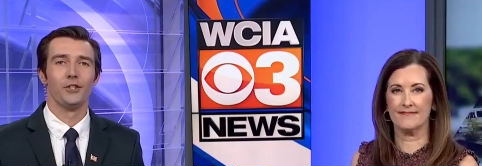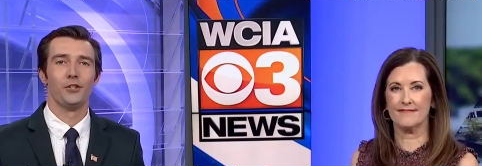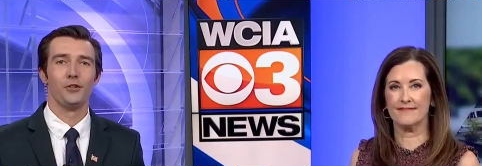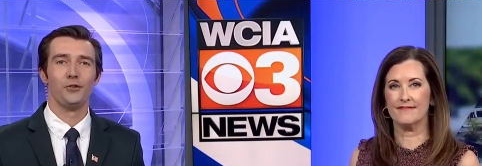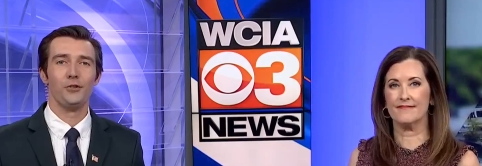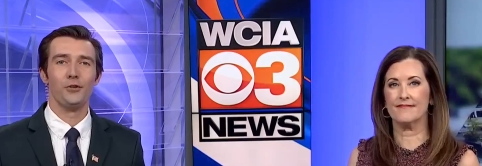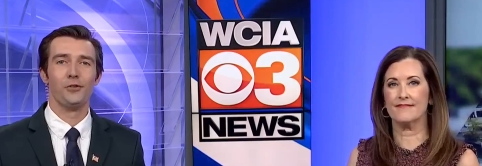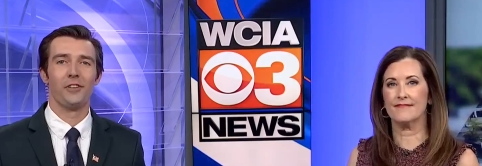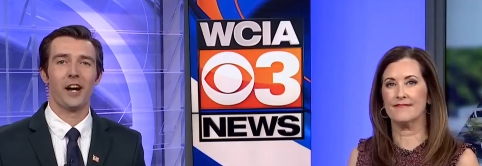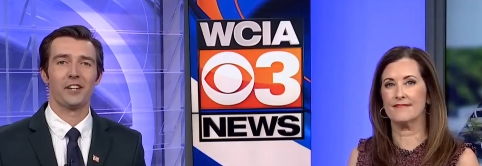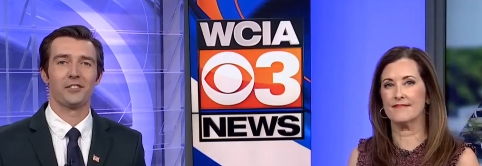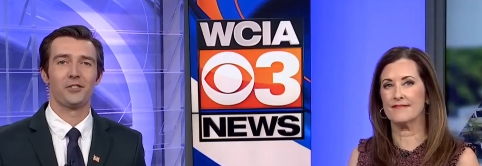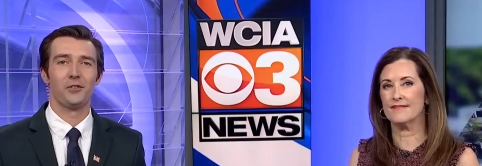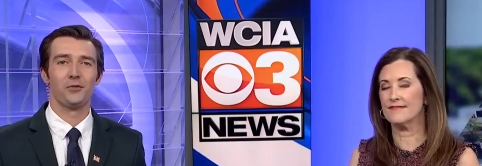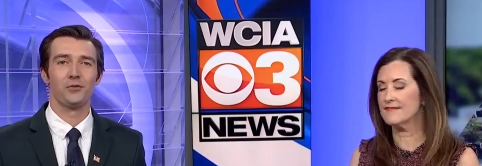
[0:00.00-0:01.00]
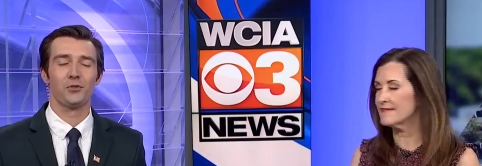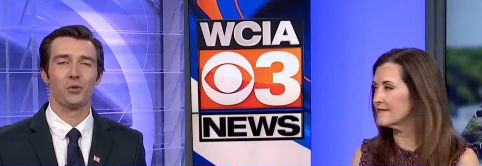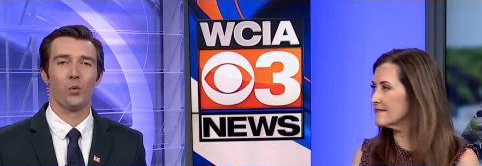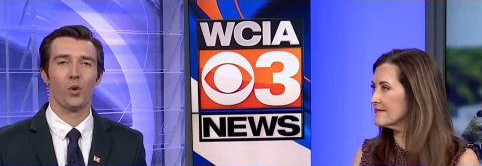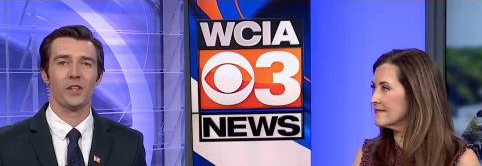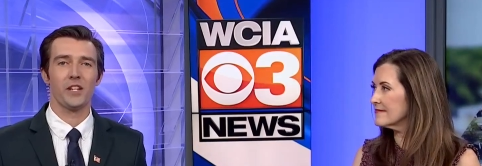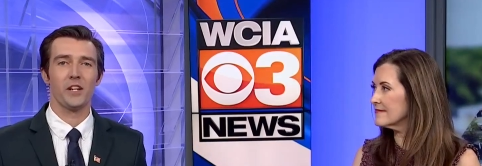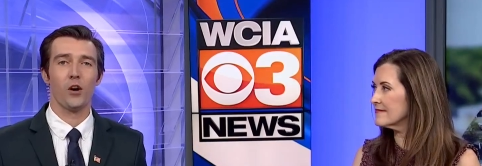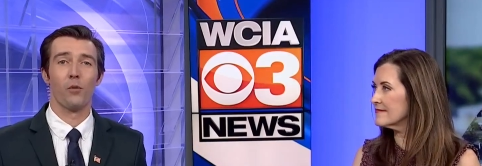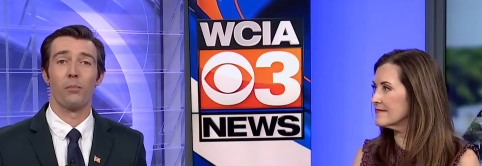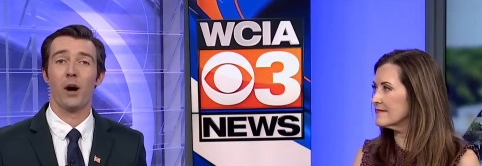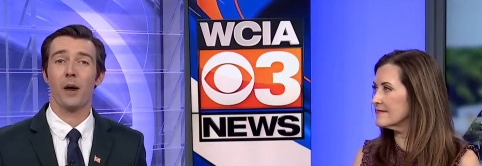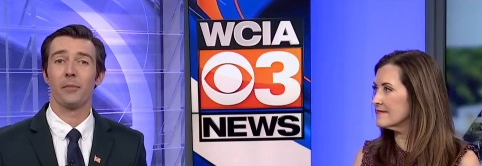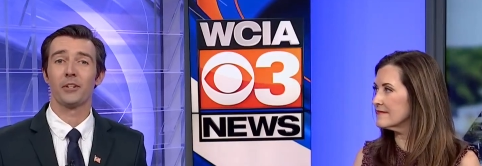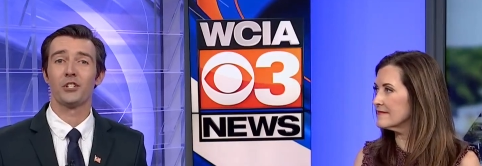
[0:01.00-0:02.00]
Speaker 1: Two U of I students won the
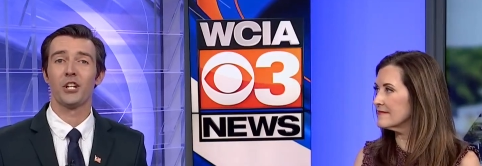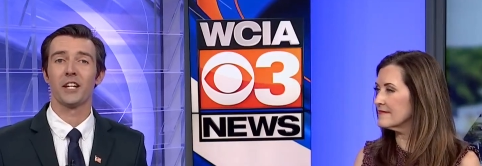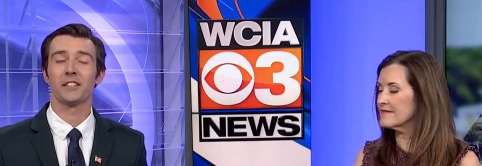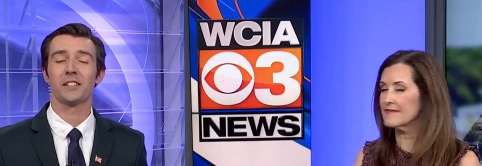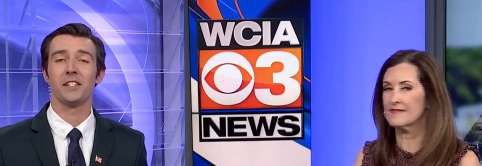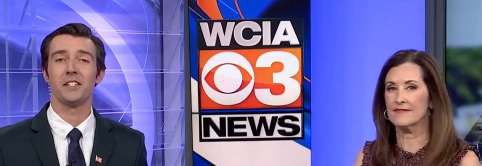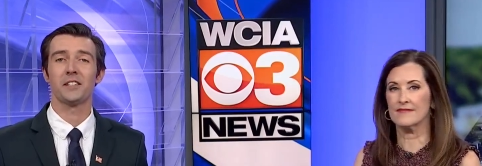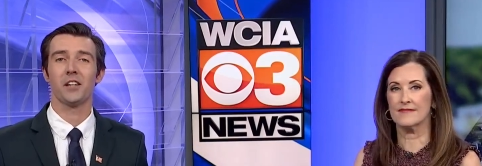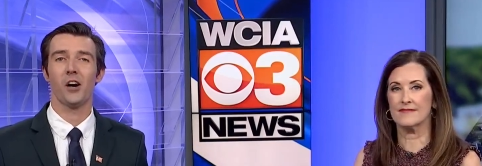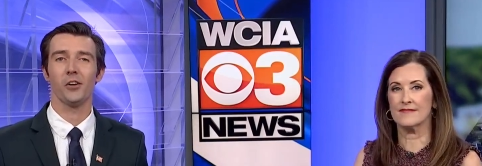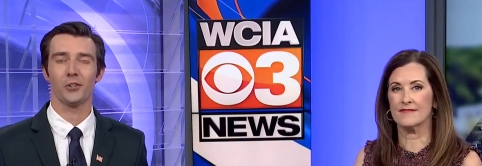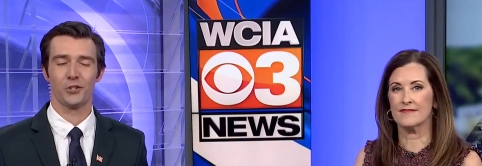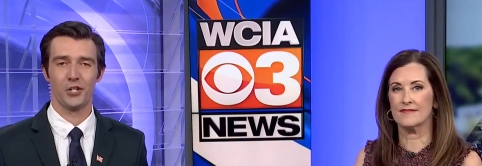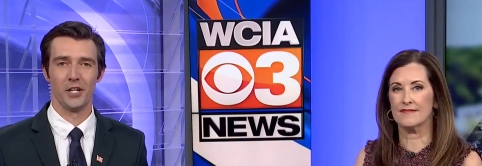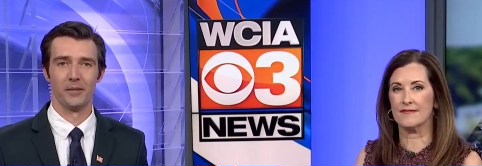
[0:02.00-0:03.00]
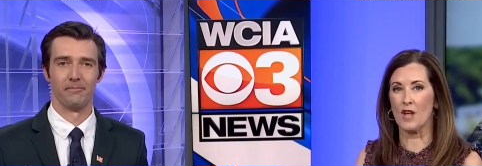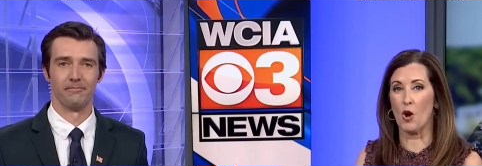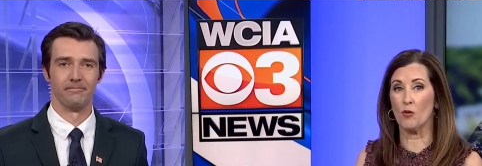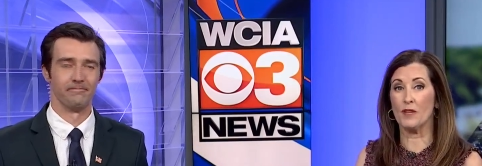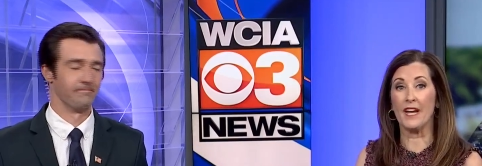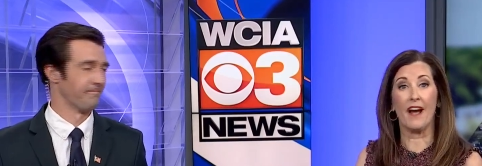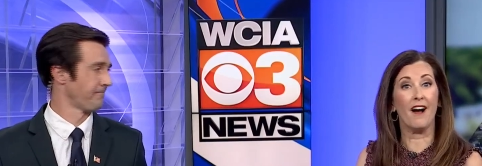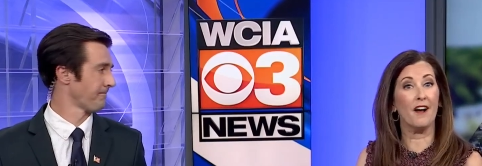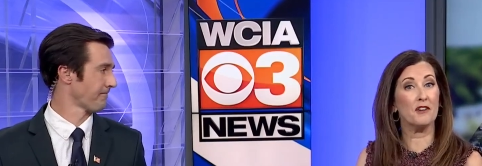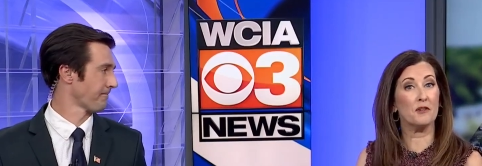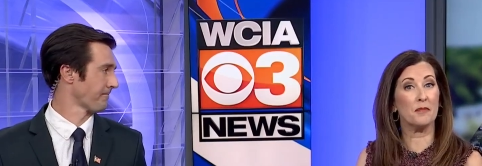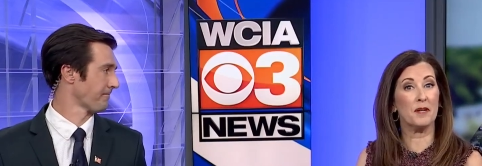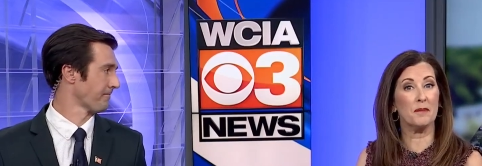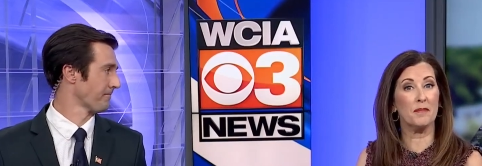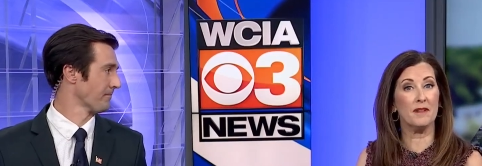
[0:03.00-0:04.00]
Obama Chesky Scholarship.
Speaker 2: Only
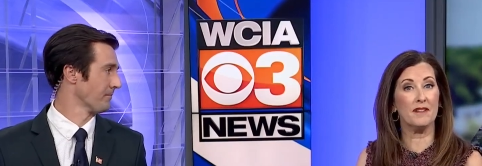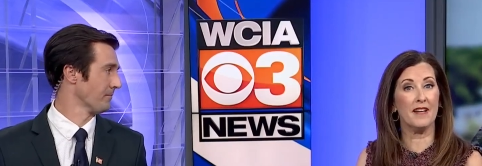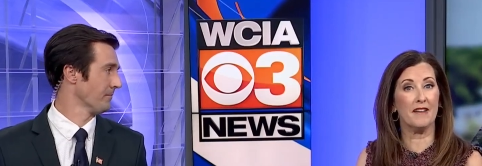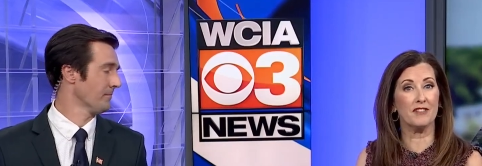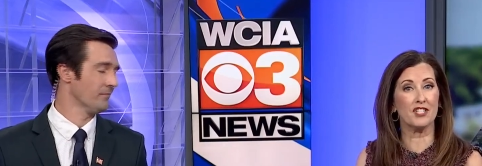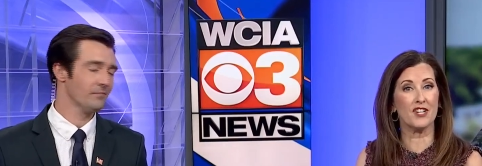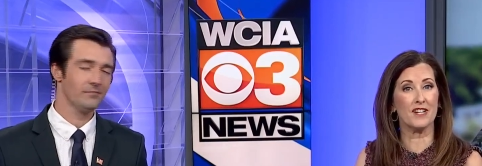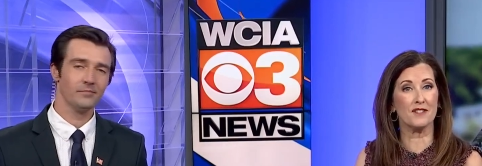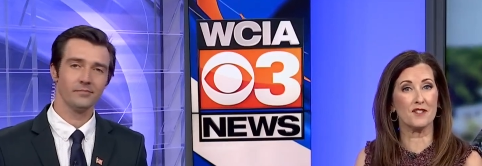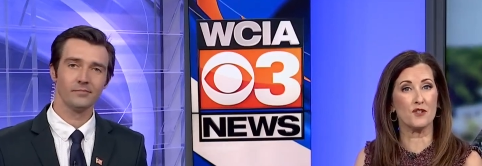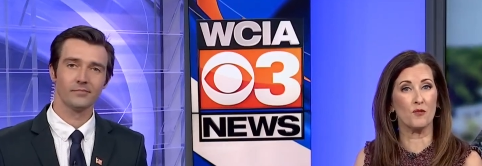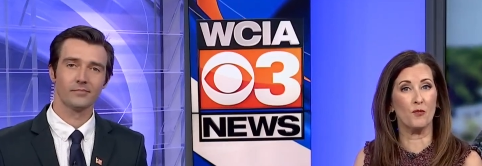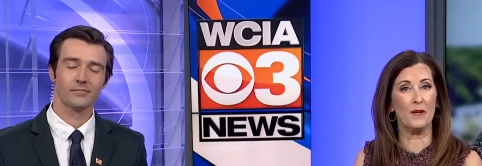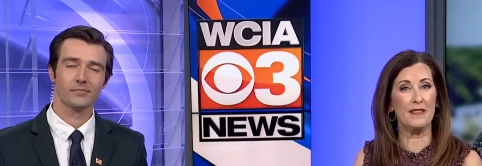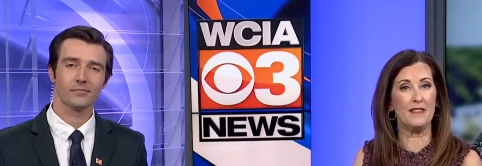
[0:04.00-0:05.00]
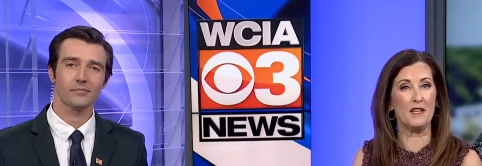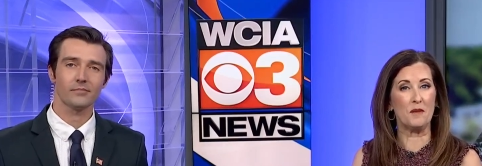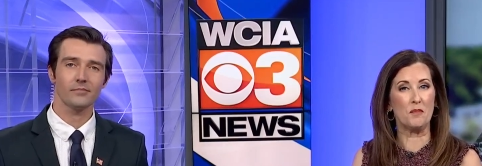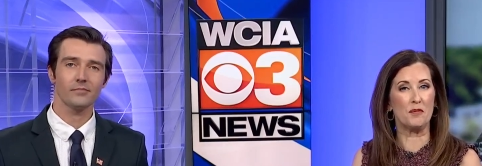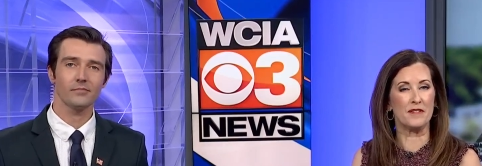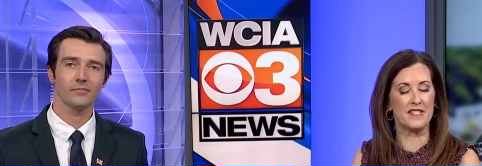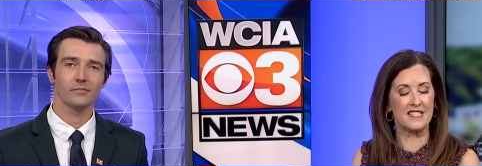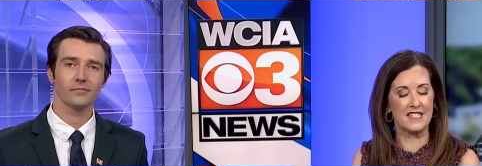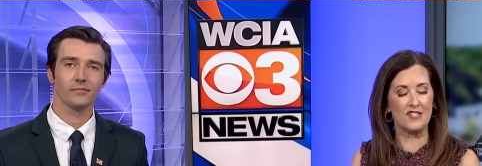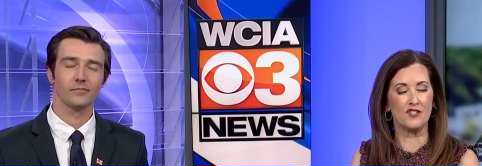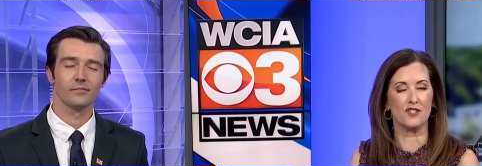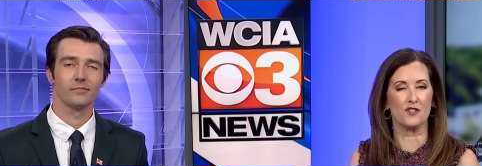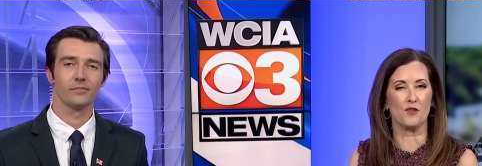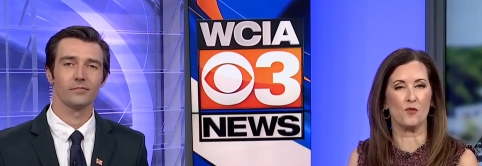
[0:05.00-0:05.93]
100 people have a chance to win the prestigious